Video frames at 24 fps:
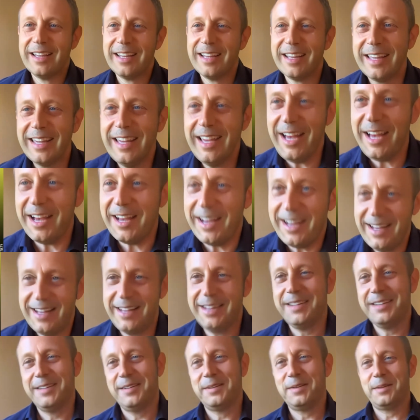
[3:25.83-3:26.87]

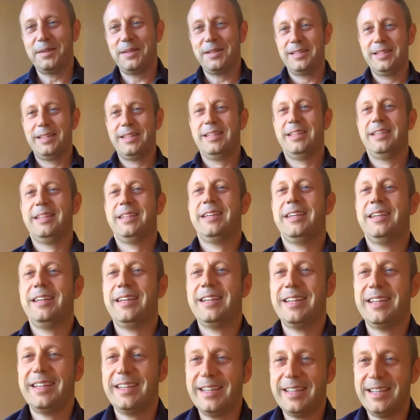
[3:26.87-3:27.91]

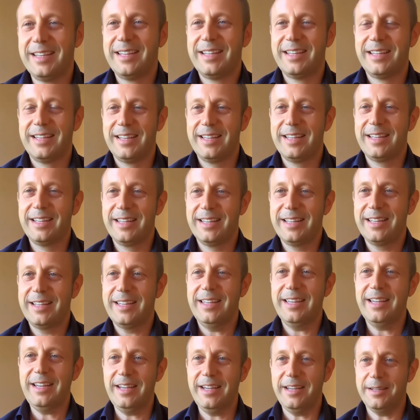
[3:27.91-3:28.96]

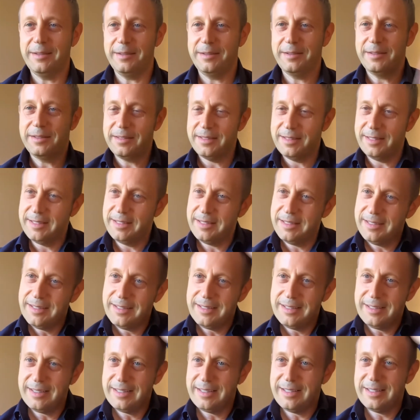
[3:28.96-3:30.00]

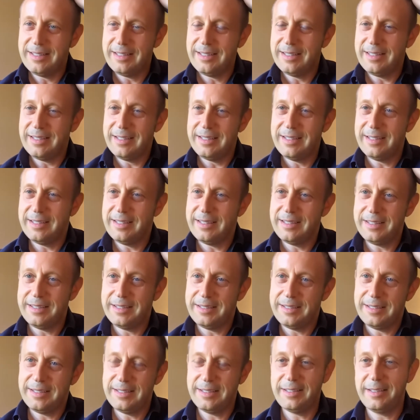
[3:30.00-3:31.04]

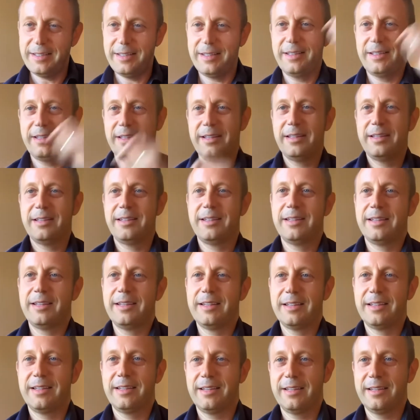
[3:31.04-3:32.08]

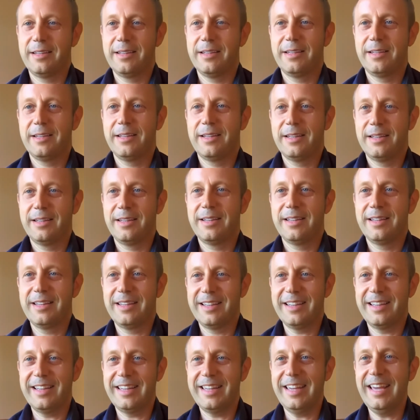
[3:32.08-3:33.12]

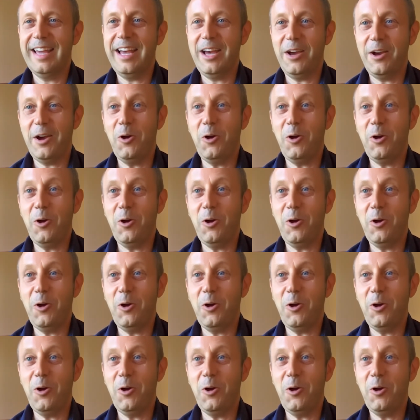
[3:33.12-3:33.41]
No words are spoken by the person on screen.